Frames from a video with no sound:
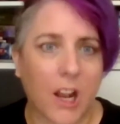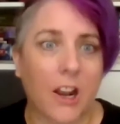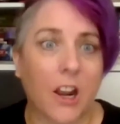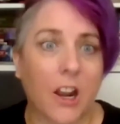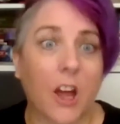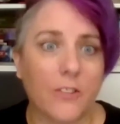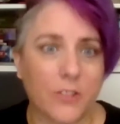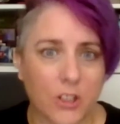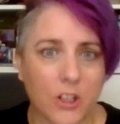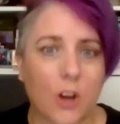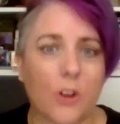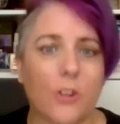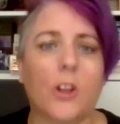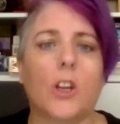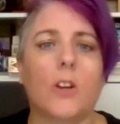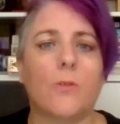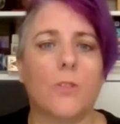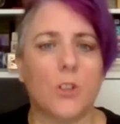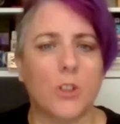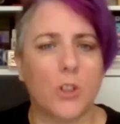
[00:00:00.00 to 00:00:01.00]
lifestyle
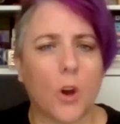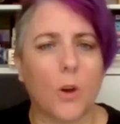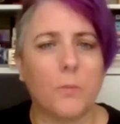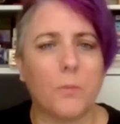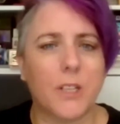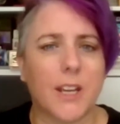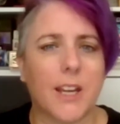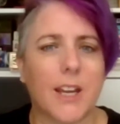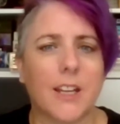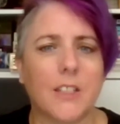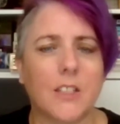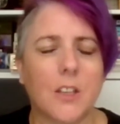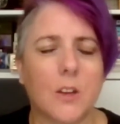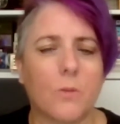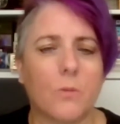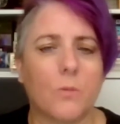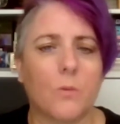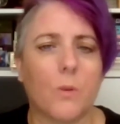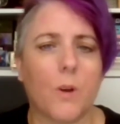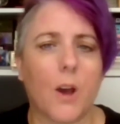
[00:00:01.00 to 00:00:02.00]
that you've adopted.
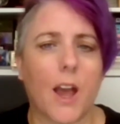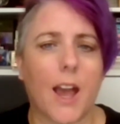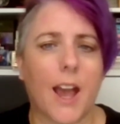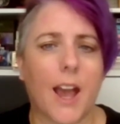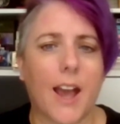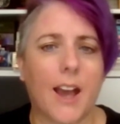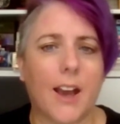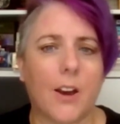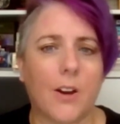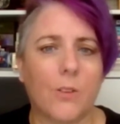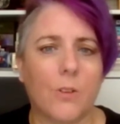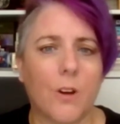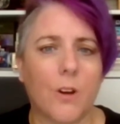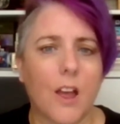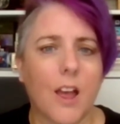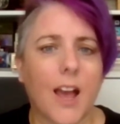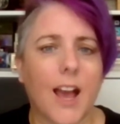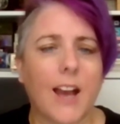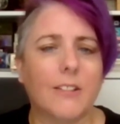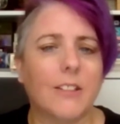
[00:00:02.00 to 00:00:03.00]
So how
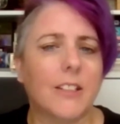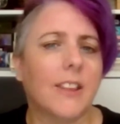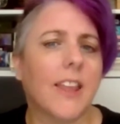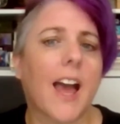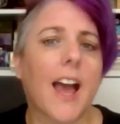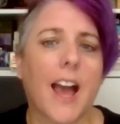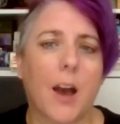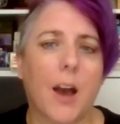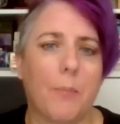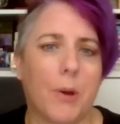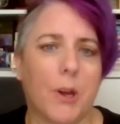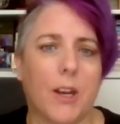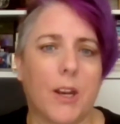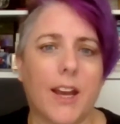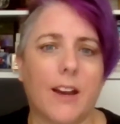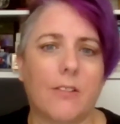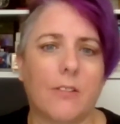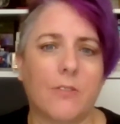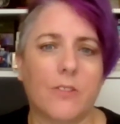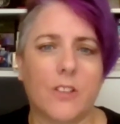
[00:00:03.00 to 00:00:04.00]
did that happen?
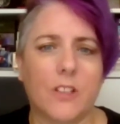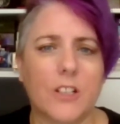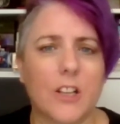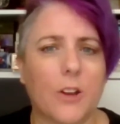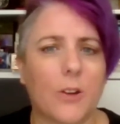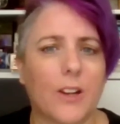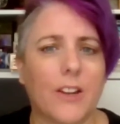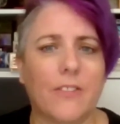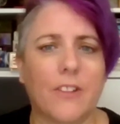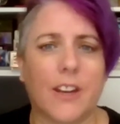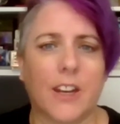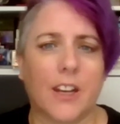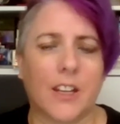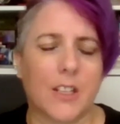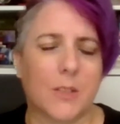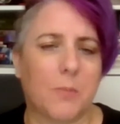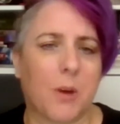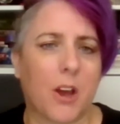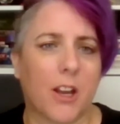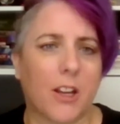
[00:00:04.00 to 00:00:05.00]
How has the slow living
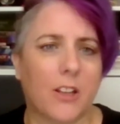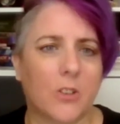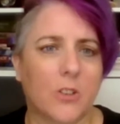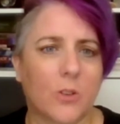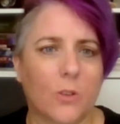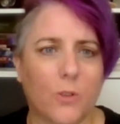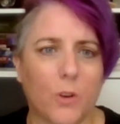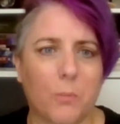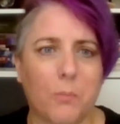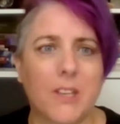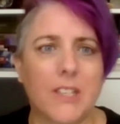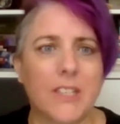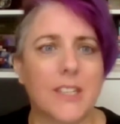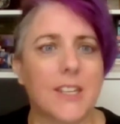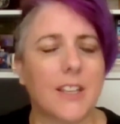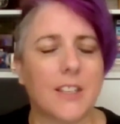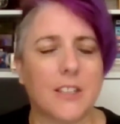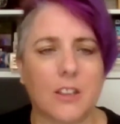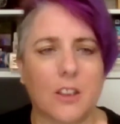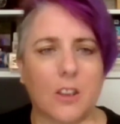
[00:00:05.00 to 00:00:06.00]
inspired sort of your
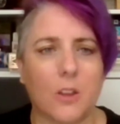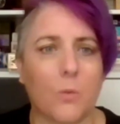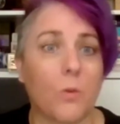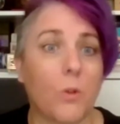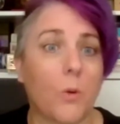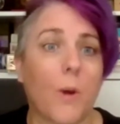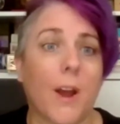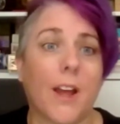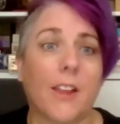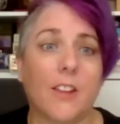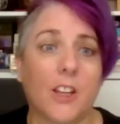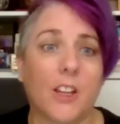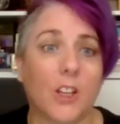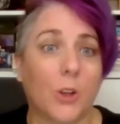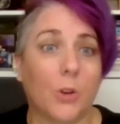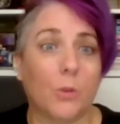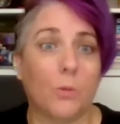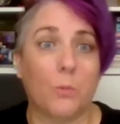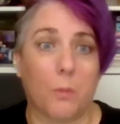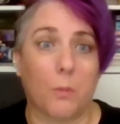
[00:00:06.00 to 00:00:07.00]
business and the way that
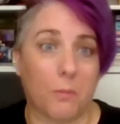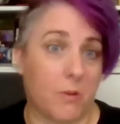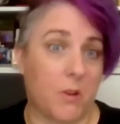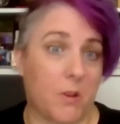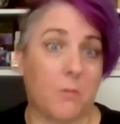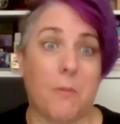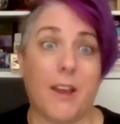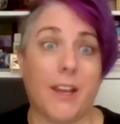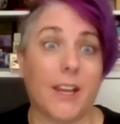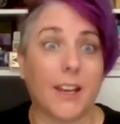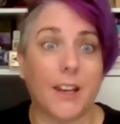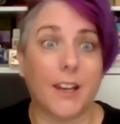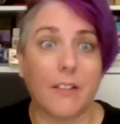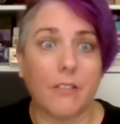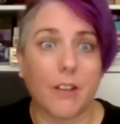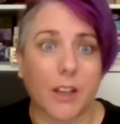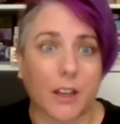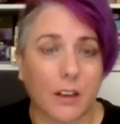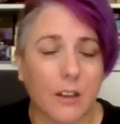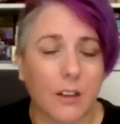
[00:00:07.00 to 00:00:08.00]
you make a
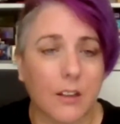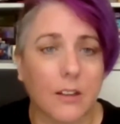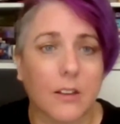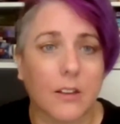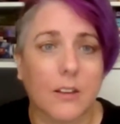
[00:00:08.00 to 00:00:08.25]
living?